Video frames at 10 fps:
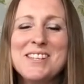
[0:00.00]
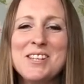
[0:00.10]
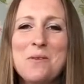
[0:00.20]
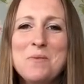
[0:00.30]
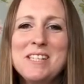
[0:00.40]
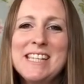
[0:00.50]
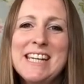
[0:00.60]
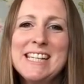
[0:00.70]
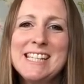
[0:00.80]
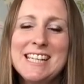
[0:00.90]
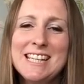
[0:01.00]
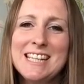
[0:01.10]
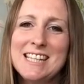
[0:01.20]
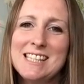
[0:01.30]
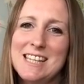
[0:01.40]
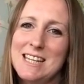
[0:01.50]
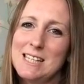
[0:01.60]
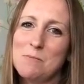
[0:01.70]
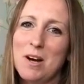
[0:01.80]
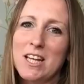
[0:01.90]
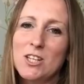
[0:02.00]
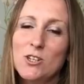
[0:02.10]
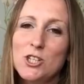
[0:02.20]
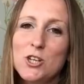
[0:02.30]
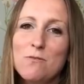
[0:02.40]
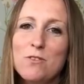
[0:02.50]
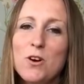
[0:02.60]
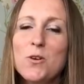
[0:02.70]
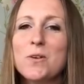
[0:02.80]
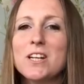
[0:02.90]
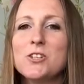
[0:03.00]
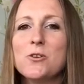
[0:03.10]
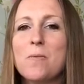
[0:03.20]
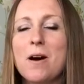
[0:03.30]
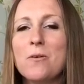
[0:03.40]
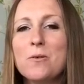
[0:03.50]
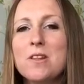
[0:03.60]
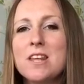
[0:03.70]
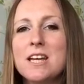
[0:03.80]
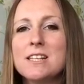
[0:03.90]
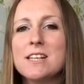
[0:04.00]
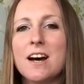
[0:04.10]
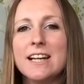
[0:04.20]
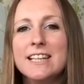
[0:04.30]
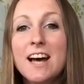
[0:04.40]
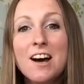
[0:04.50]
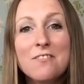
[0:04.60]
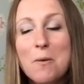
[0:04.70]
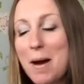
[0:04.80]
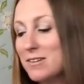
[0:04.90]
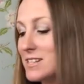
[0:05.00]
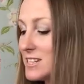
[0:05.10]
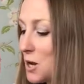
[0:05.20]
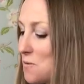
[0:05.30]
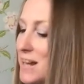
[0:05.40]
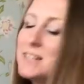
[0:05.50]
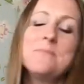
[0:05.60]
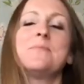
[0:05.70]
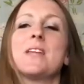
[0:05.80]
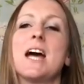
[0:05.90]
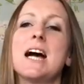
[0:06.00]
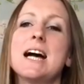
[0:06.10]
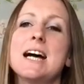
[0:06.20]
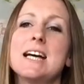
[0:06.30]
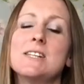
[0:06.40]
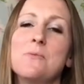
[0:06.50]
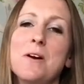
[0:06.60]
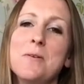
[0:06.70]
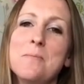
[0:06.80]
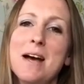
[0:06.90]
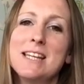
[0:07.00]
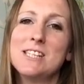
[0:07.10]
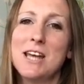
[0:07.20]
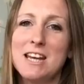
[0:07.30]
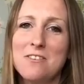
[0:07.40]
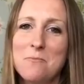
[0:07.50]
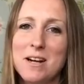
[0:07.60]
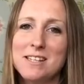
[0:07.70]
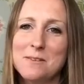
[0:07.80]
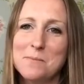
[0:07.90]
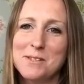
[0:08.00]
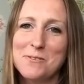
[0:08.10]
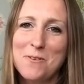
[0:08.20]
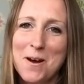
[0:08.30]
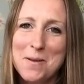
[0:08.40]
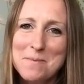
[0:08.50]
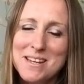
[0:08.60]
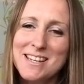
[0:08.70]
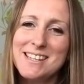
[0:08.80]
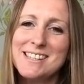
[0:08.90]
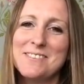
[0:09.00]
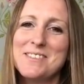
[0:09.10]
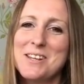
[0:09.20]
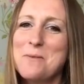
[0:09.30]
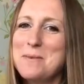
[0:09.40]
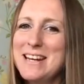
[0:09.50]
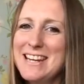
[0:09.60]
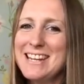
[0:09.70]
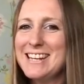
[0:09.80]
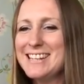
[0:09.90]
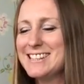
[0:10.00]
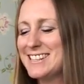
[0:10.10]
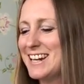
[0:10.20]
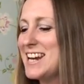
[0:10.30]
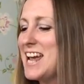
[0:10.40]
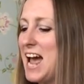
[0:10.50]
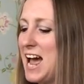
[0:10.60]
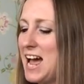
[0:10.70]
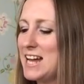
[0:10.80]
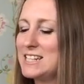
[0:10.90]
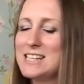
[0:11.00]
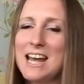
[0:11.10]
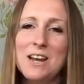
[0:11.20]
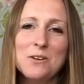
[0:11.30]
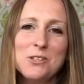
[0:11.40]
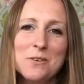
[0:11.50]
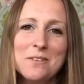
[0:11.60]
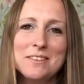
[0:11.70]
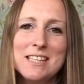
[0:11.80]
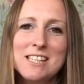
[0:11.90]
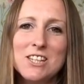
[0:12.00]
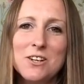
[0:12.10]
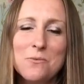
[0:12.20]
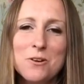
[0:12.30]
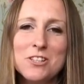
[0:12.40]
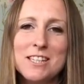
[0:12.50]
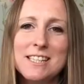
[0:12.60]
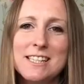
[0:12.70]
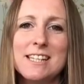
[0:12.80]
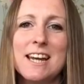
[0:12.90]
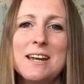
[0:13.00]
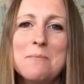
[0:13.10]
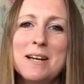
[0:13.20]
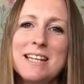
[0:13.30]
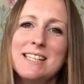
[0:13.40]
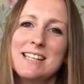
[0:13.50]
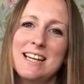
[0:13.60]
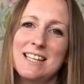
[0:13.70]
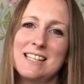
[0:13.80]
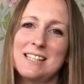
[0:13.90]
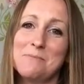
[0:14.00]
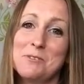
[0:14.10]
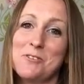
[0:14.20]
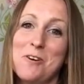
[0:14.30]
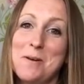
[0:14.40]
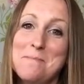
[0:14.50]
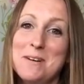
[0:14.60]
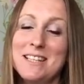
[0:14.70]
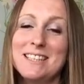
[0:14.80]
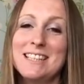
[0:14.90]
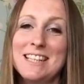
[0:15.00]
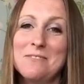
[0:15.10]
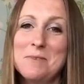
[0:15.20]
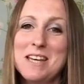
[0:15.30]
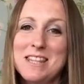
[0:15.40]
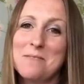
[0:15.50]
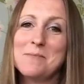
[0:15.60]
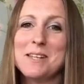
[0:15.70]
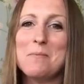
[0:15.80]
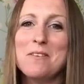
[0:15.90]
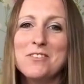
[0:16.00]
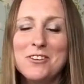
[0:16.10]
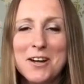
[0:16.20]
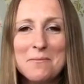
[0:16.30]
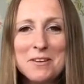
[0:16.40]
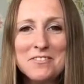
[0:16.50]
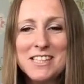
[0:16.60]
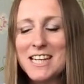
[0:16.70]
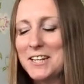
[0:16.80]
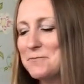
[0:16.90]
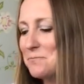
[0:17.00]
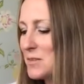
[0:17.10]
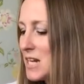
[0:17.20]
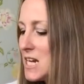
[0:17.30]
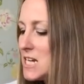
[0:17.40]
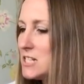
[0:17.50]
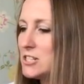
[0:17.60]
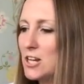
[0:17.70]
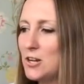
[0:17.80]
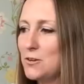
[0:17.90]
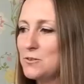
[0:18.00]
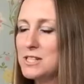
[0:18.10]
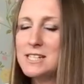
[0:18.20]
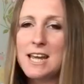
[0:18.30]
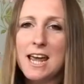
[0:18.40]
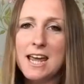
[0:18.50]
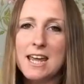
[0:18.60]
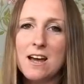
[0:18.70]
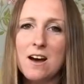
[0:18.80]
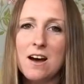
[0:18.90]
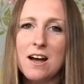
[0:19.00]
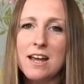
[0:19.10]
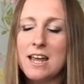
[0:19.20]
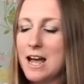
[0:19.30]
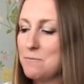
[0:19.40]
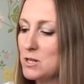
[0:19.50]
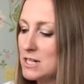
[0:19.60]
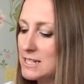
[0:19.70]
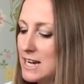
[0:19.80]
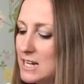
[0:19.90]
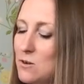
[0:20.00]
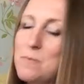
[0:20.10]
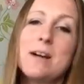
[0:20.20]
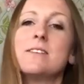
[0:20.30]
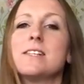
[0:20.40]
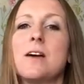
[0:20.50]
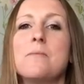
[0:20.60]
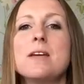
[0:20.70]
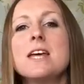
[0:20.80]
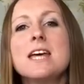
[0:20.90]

to So Pretty Kitty. This is my YouTube vlog where I talk about all the things I love about sewing and welcome back to any of my subscribers. I'm so pleased. And hello to anyone that's new watching today. Please click the subscribe button and give me a thumbs up if you like my video. So today I am going to tell you about some